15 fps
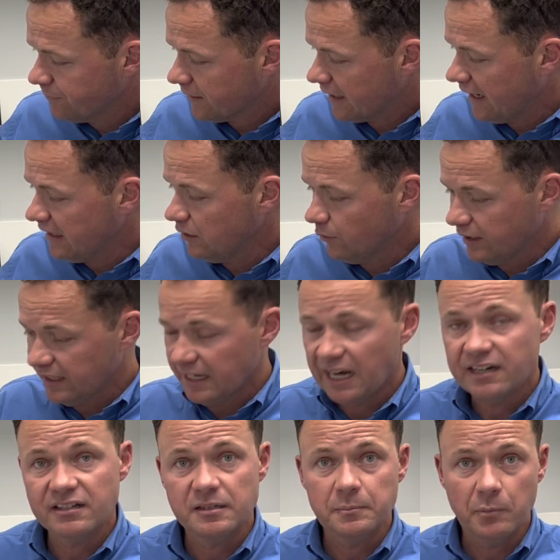and looking
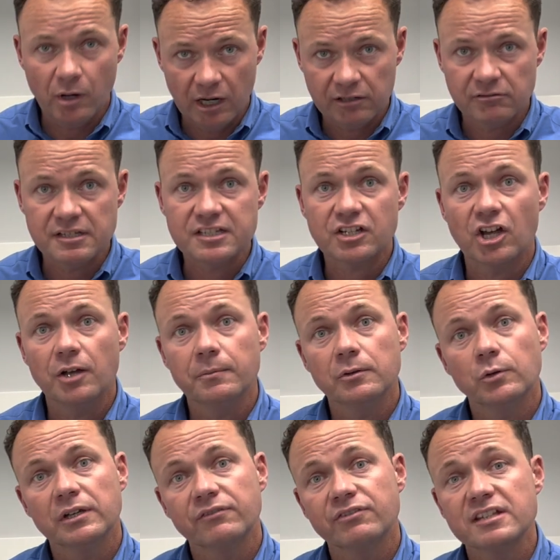under the microscope,
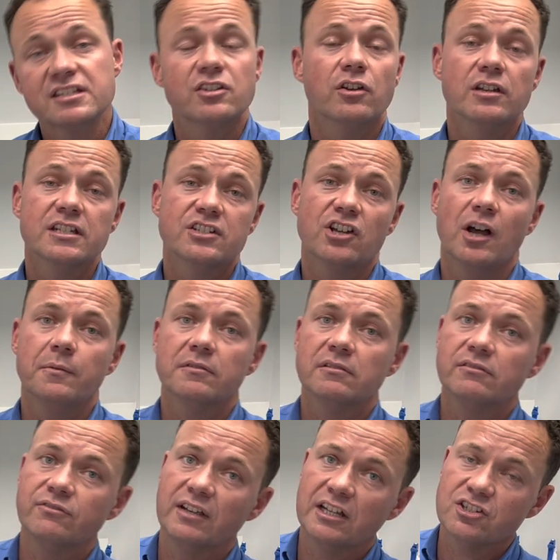looking for certain types of
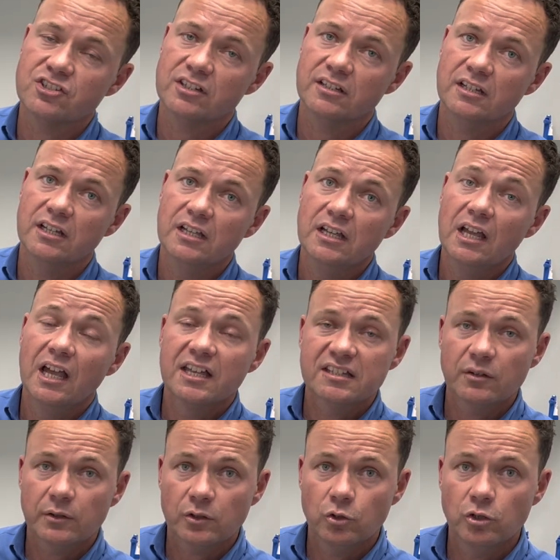infection. So
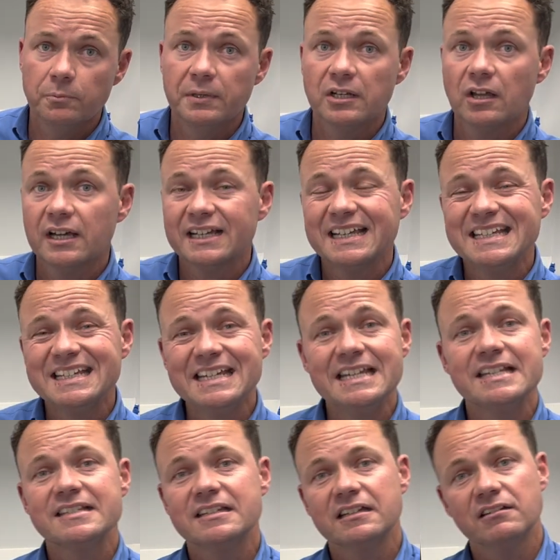it could be like a
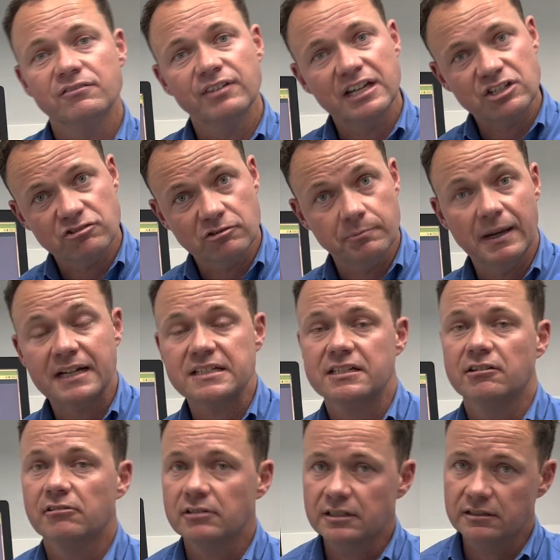yeasty infection or
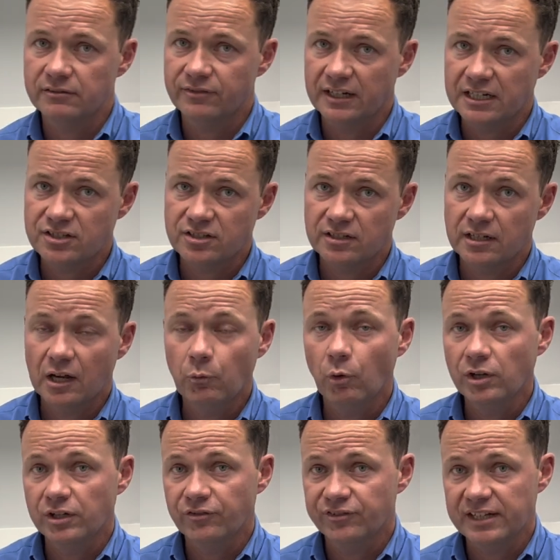bacterial infection. And what
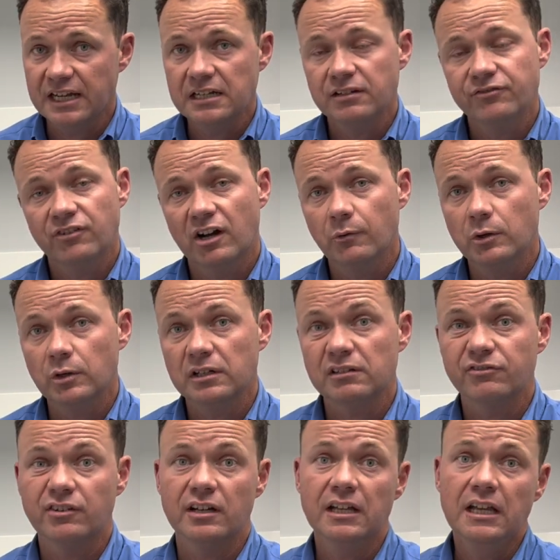you tend to find, we're looking
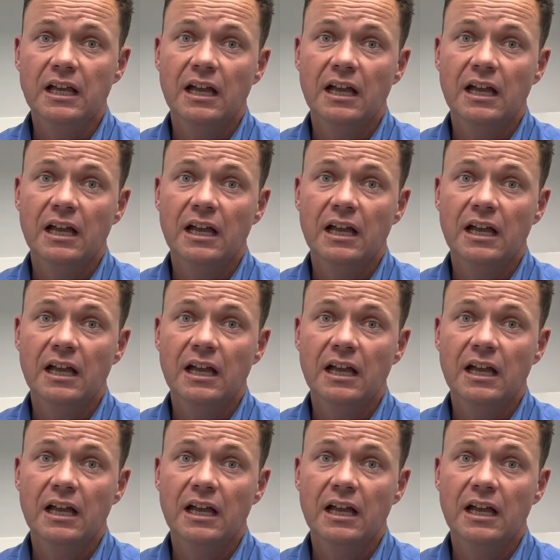for